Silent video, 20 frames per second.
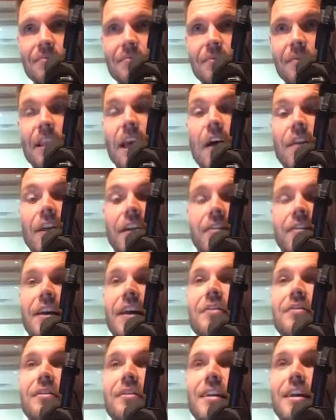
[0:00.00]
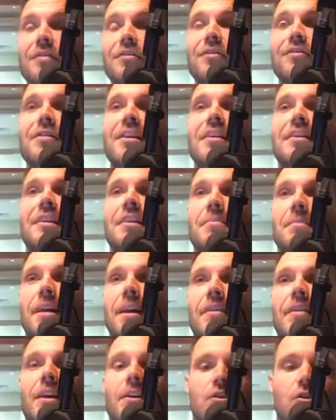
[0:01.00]
Now, that doesn't necessarily
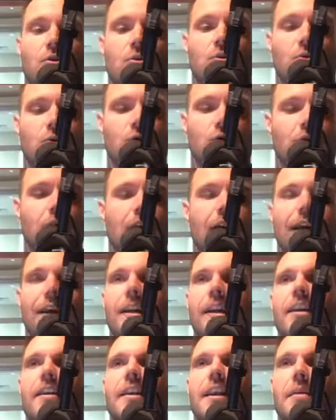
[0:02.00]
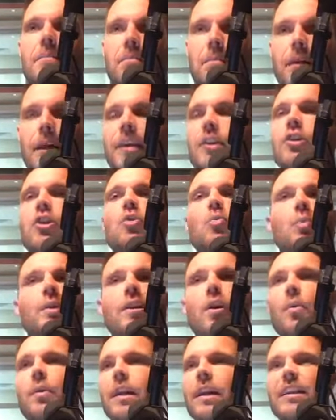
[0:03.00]
mean that you're not going to nitpick. Like we
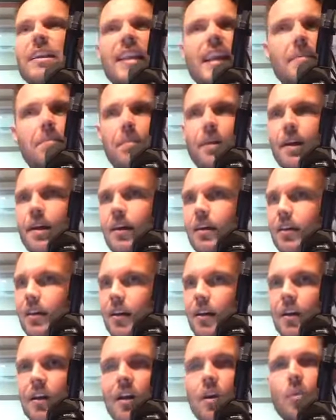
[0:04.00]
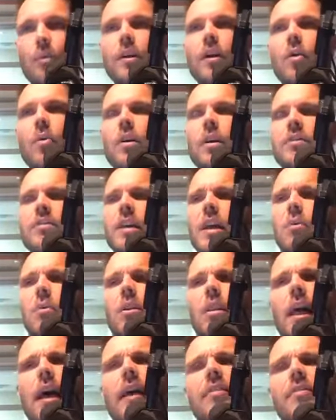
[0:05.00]
don't want to nitpick. We don't want to say, well,
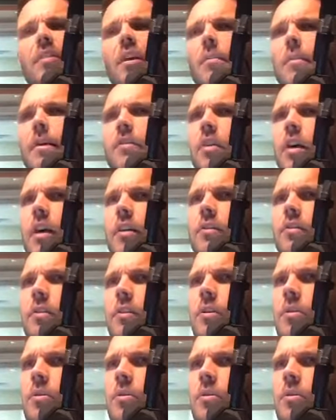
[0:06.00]
last time I talked to you,